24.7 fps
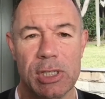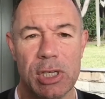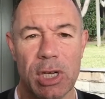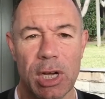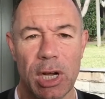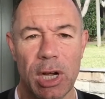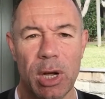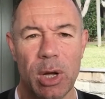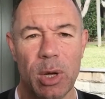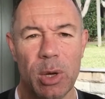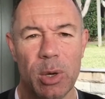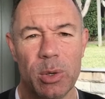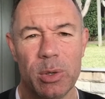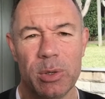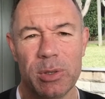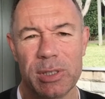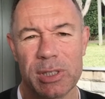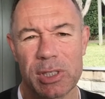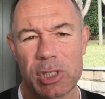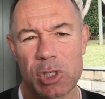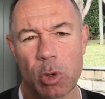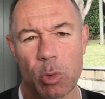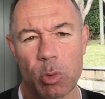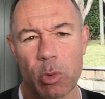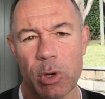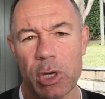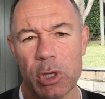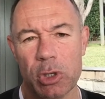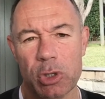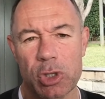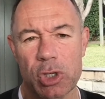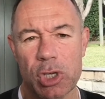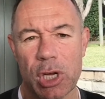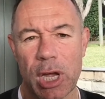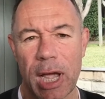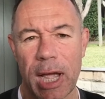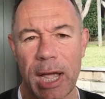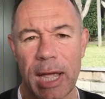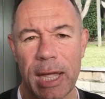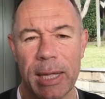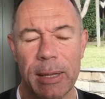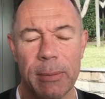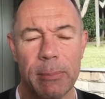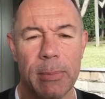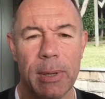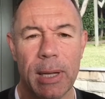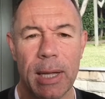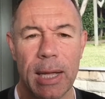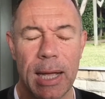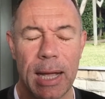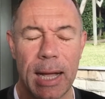So it's a real shame.